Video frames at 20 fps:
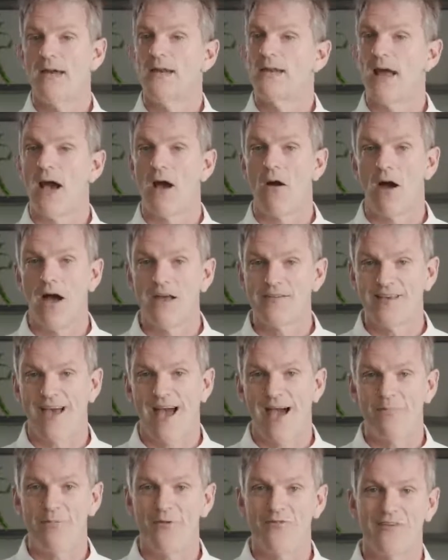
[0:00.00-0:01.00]
Now, as it
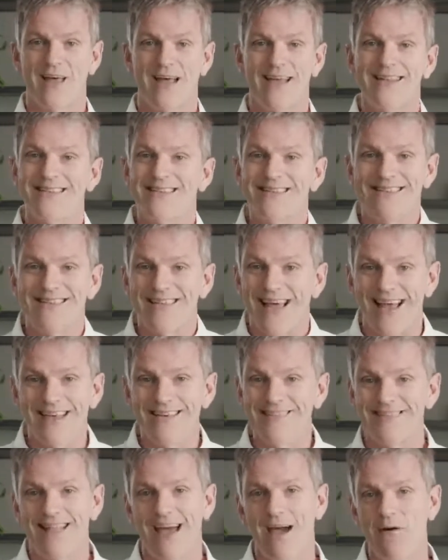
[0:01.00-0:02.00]
happens, that
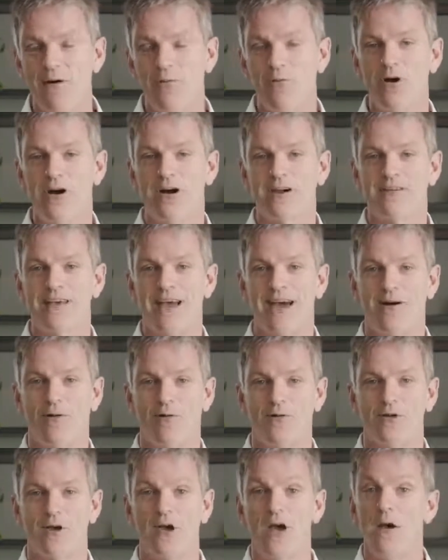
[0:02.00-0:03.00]
isn't how it worked
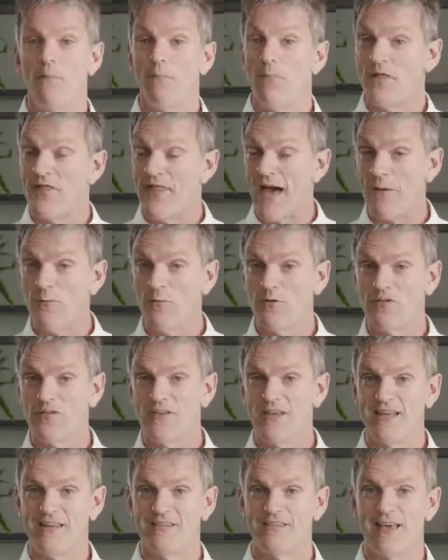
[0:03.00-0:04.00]
out, but that was
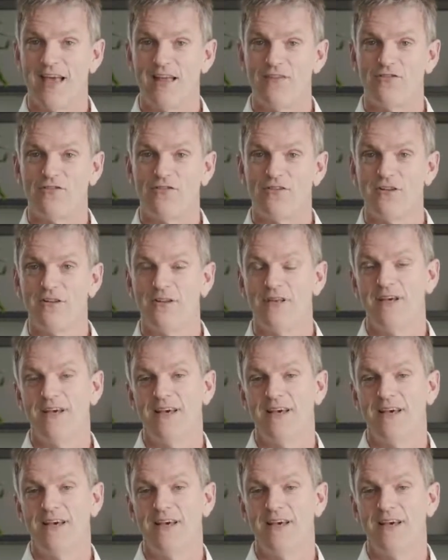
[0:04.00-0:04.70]
the intention,